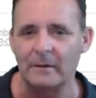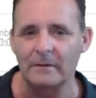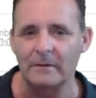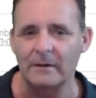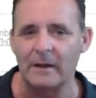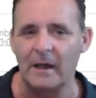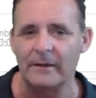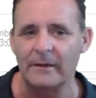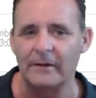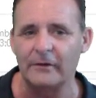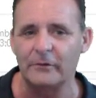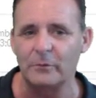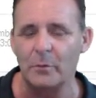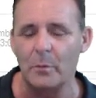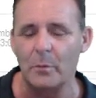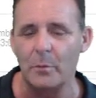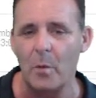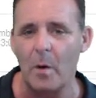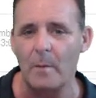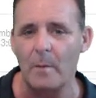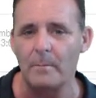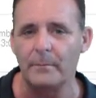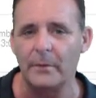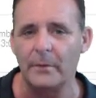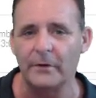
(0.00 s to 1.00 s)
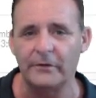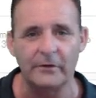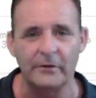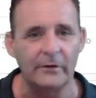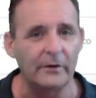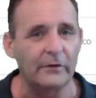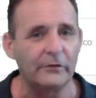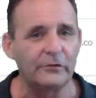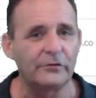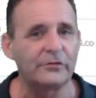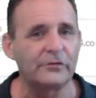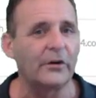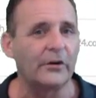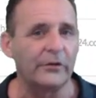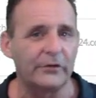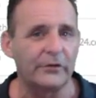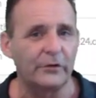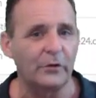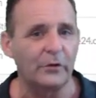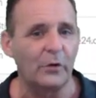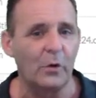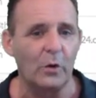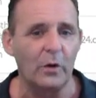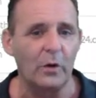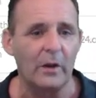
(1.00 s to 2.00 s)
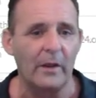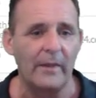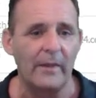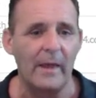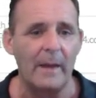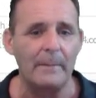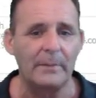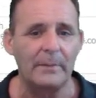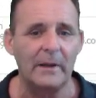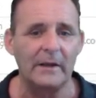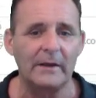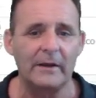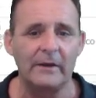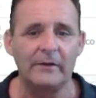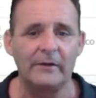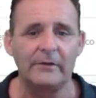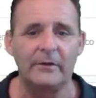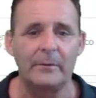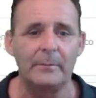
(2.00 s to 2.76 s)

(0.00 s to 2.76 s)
like this with one button and trust all of their plugins.